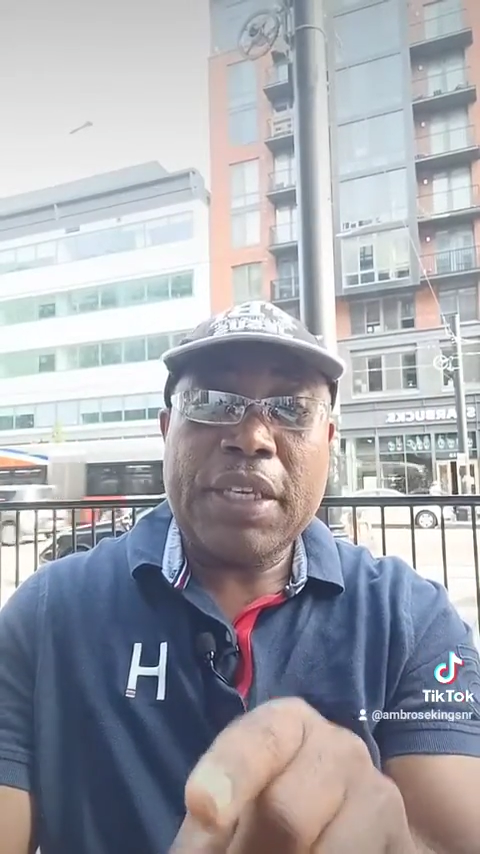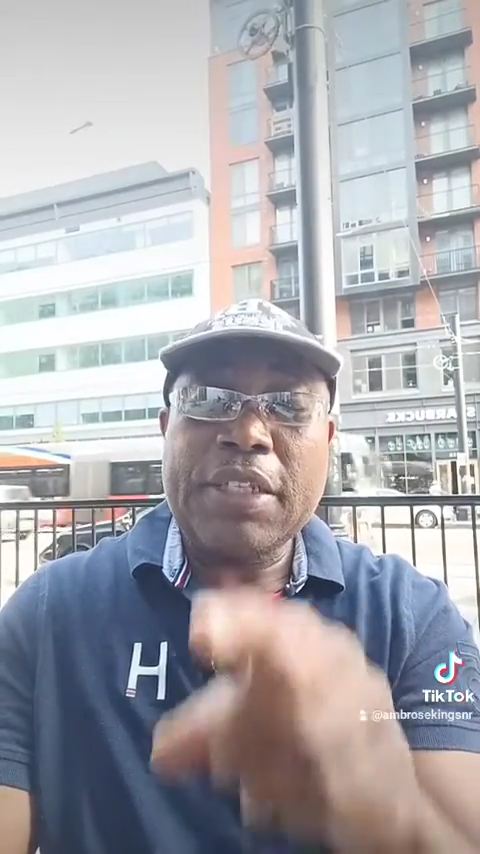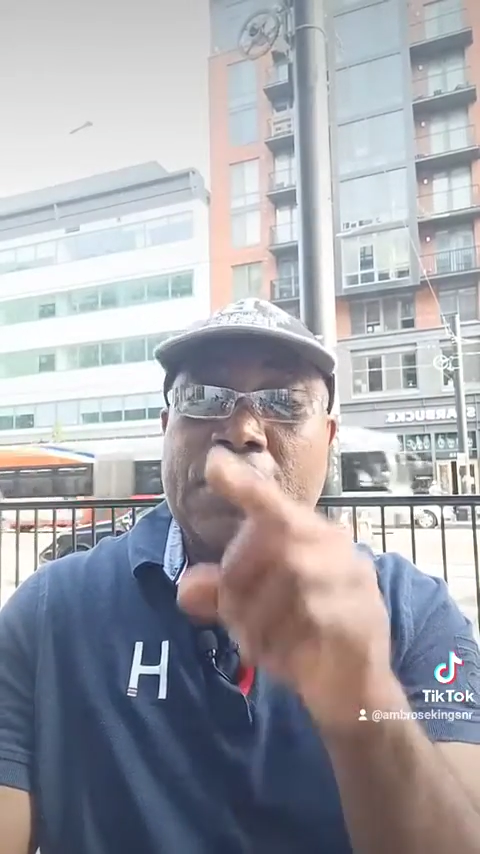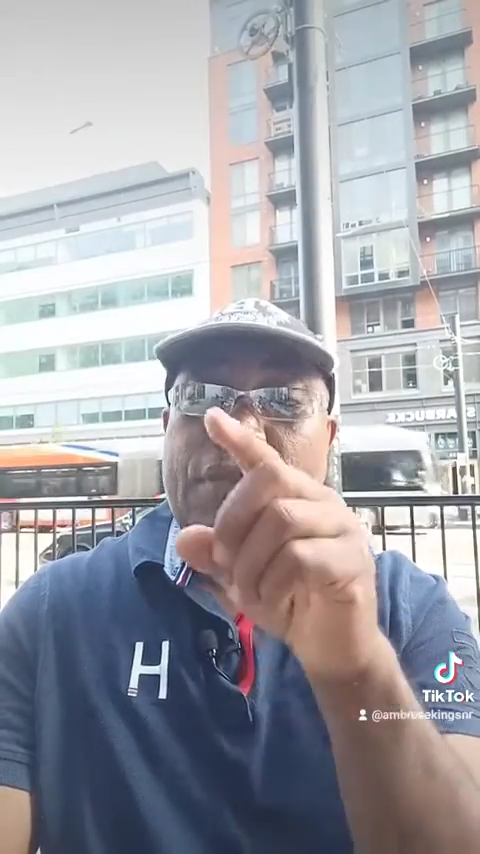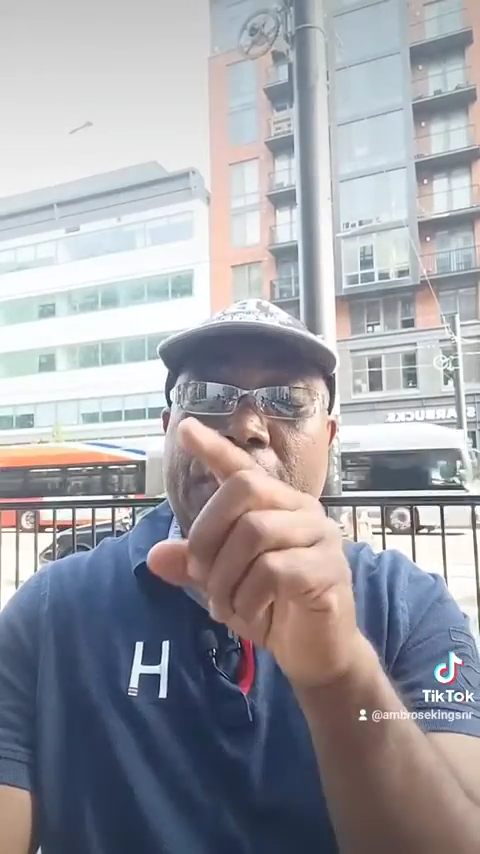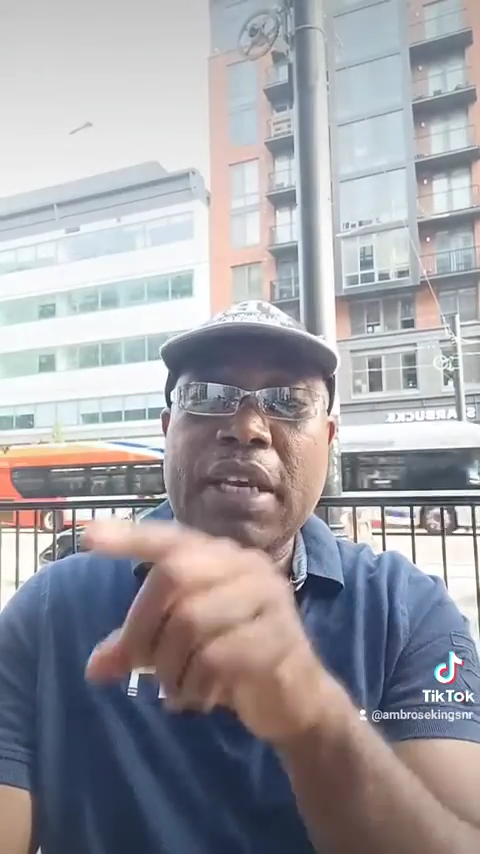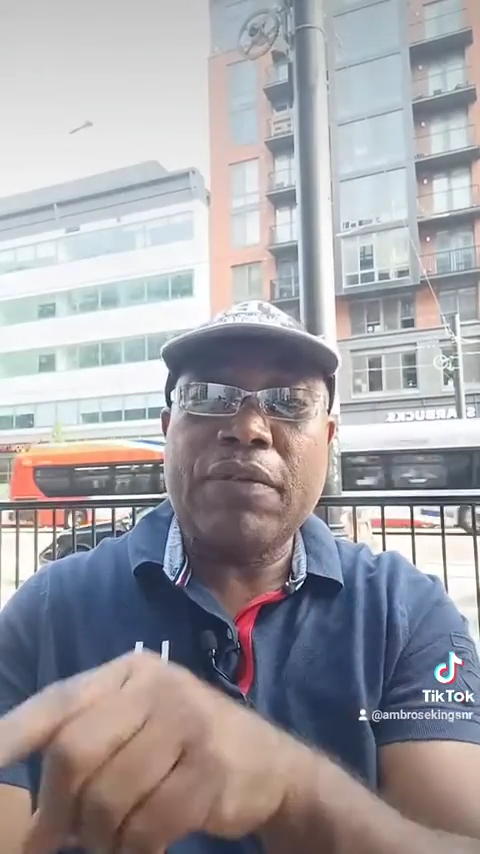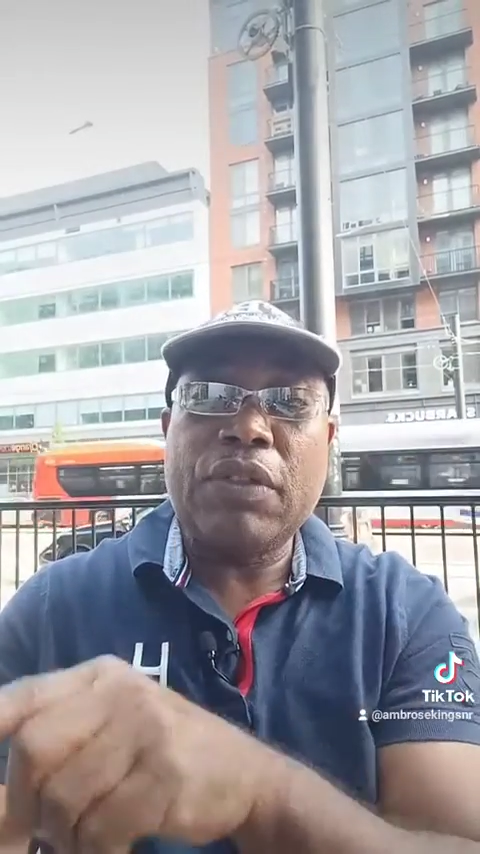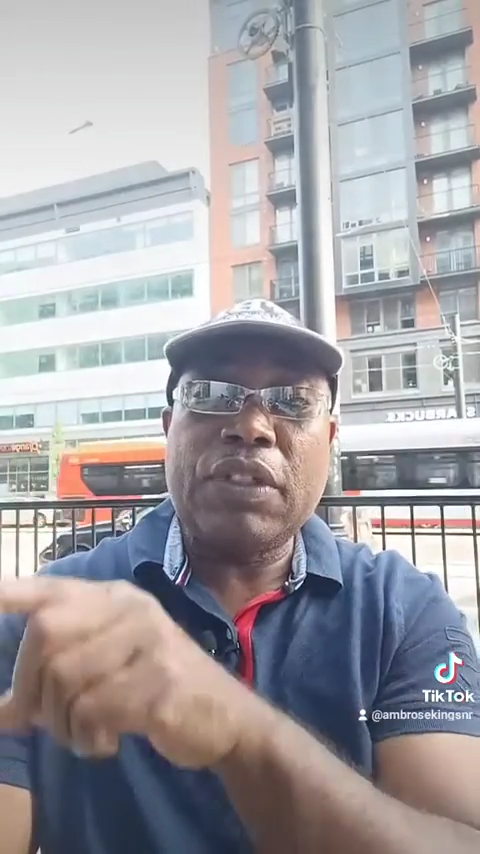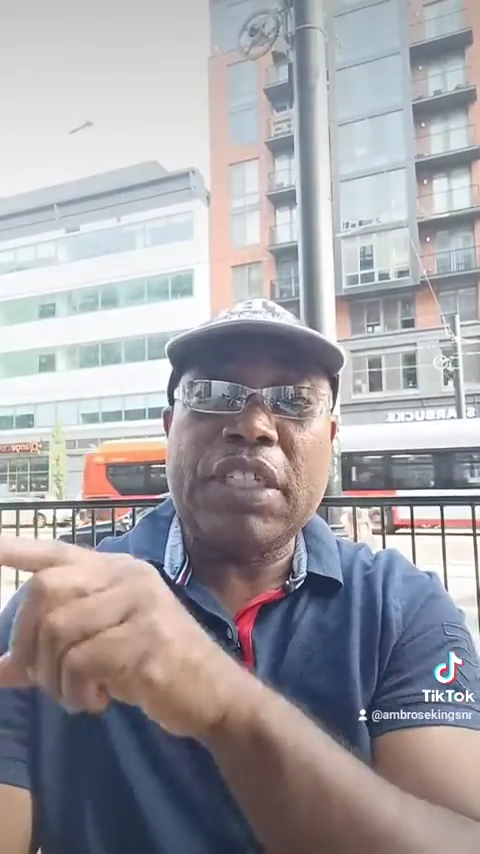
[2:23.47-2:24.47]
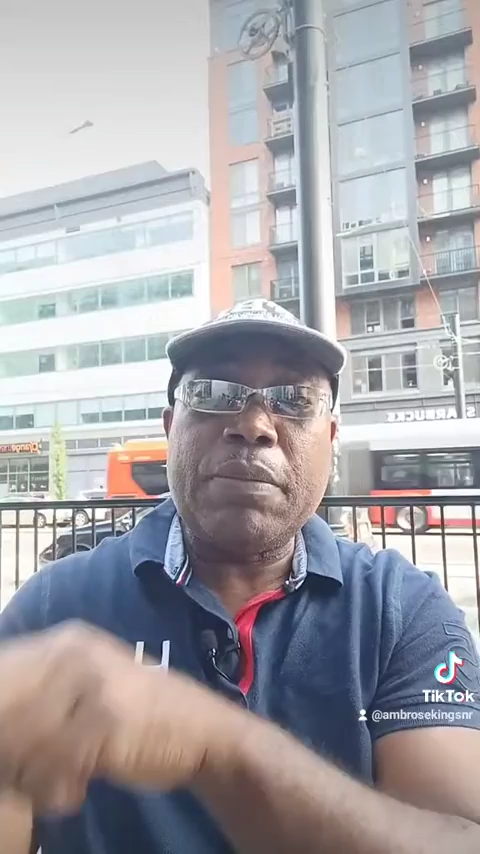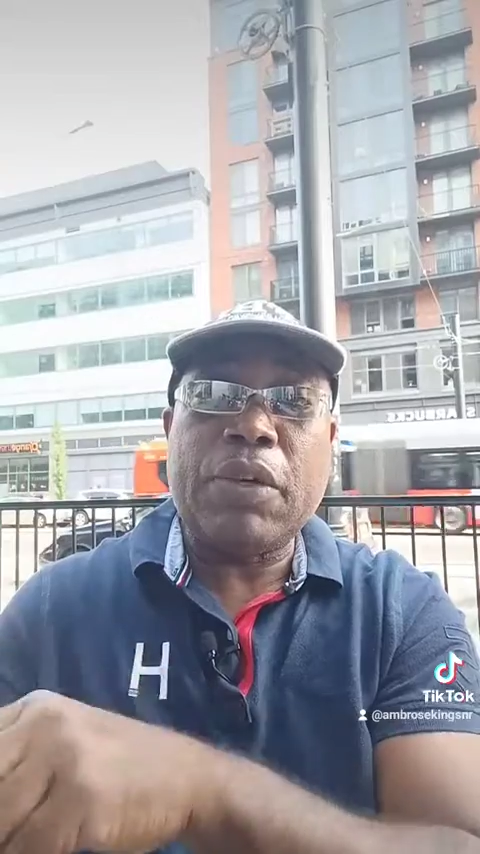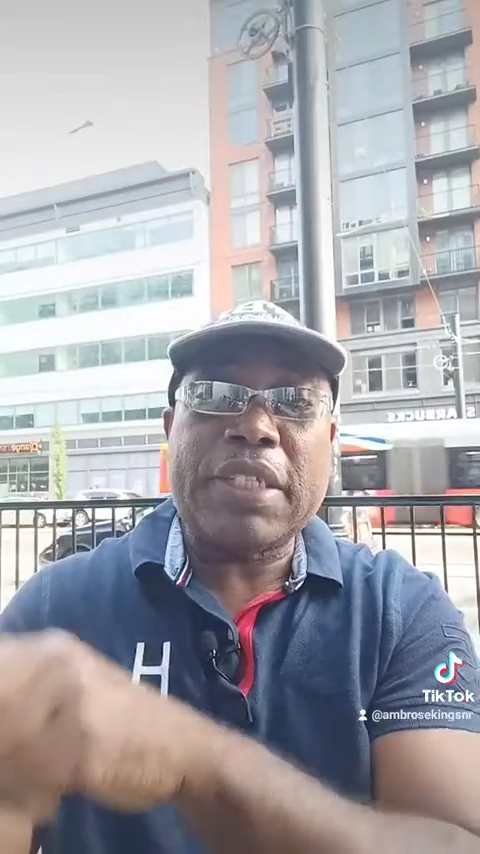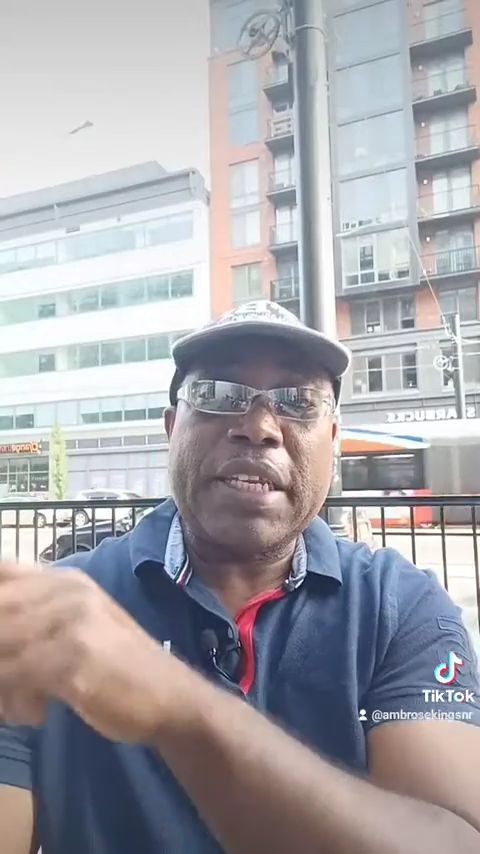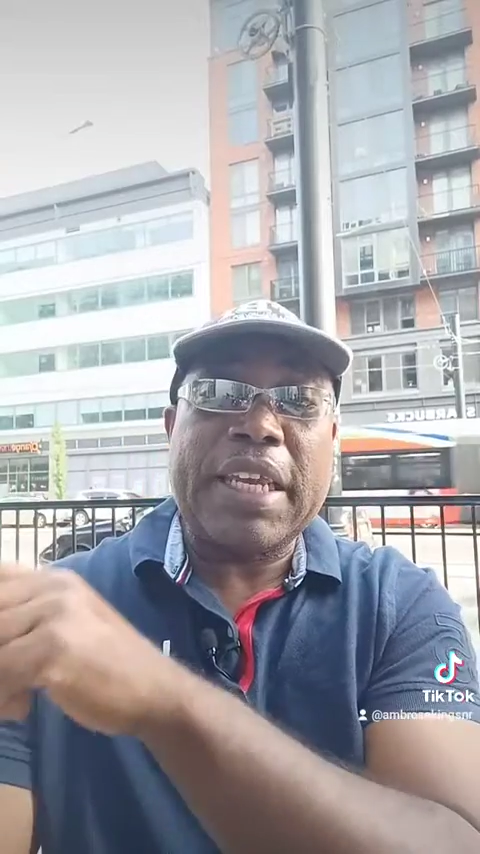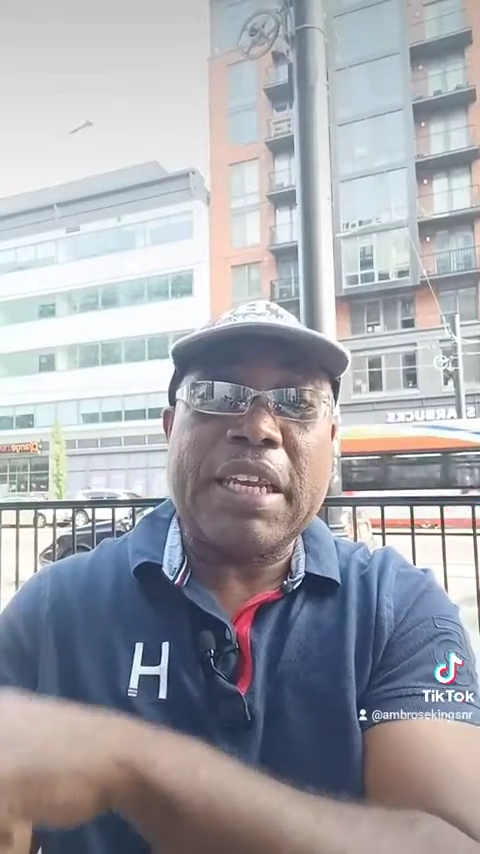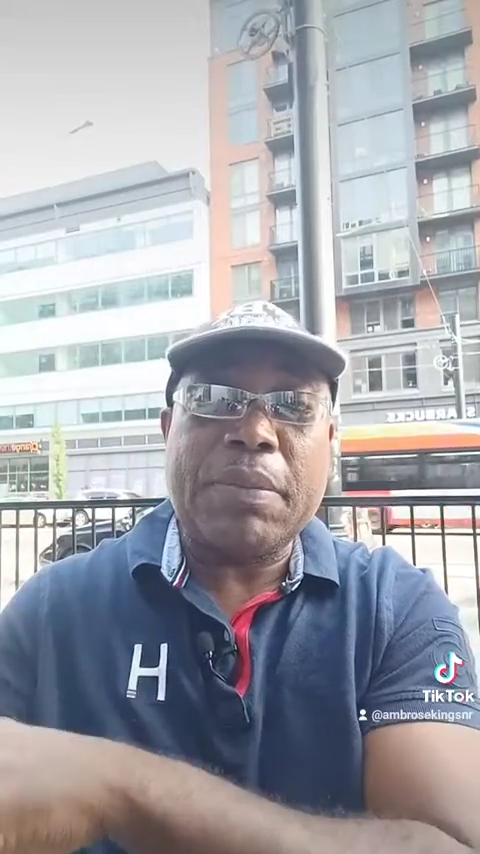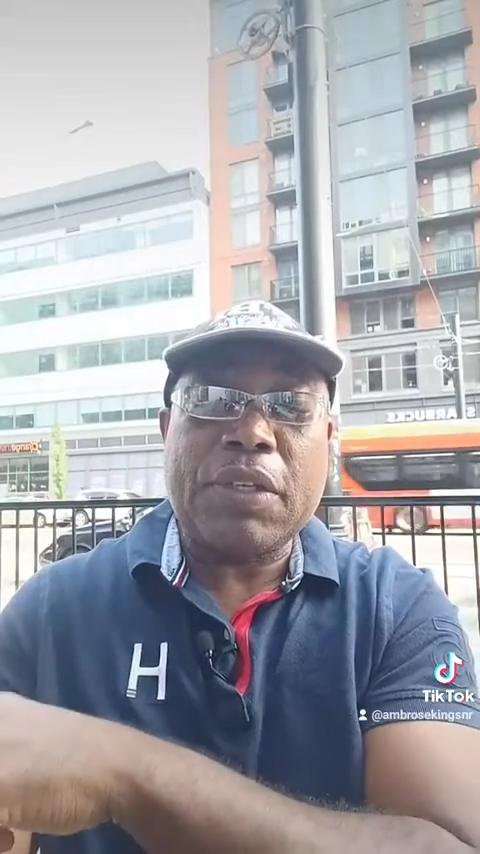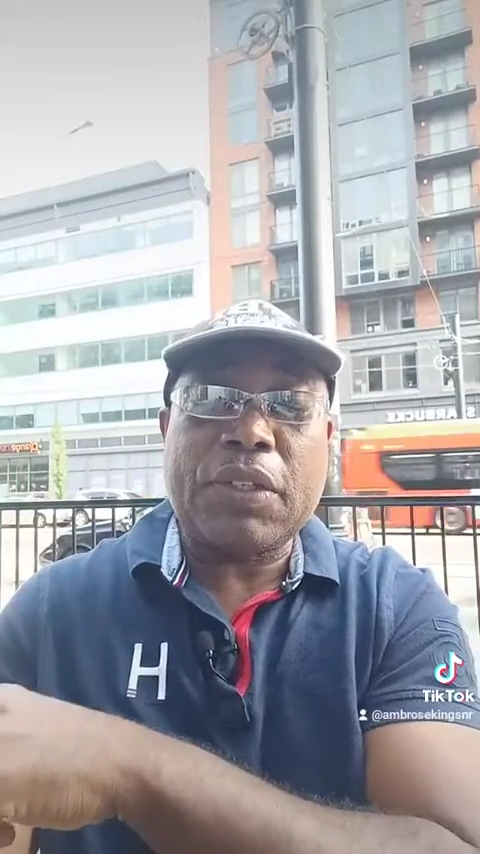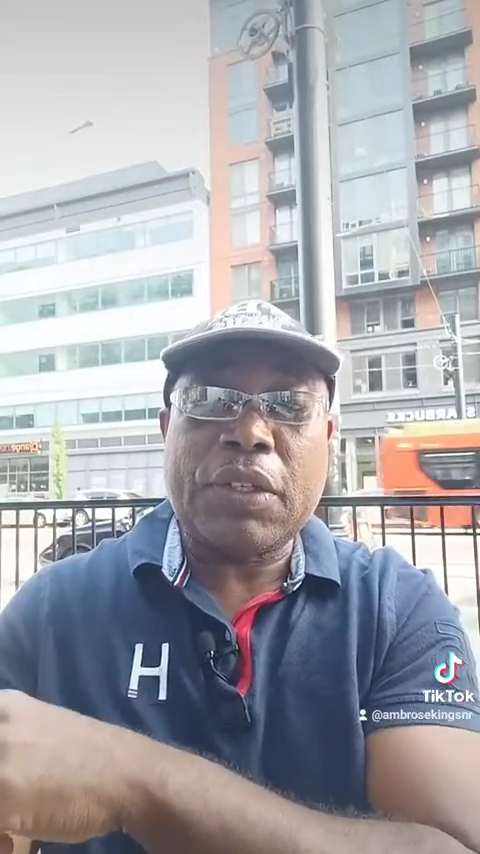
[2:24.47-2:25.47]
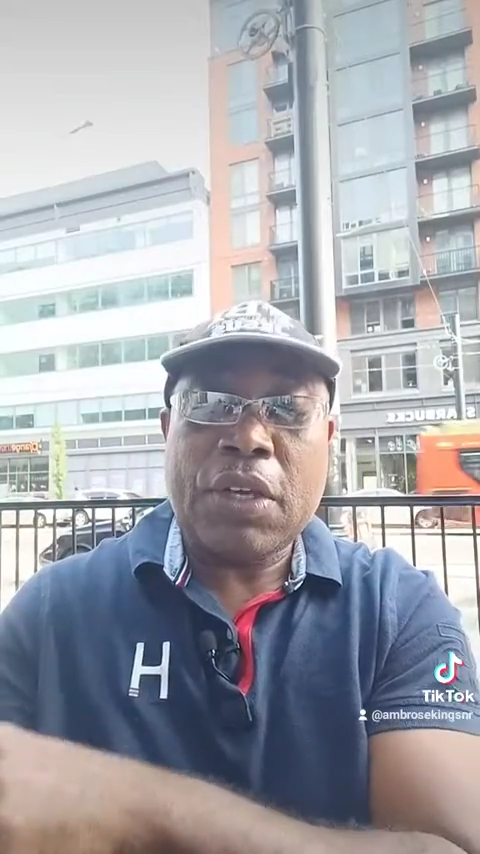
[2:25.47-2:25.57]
instead of devils, demons, and enemies,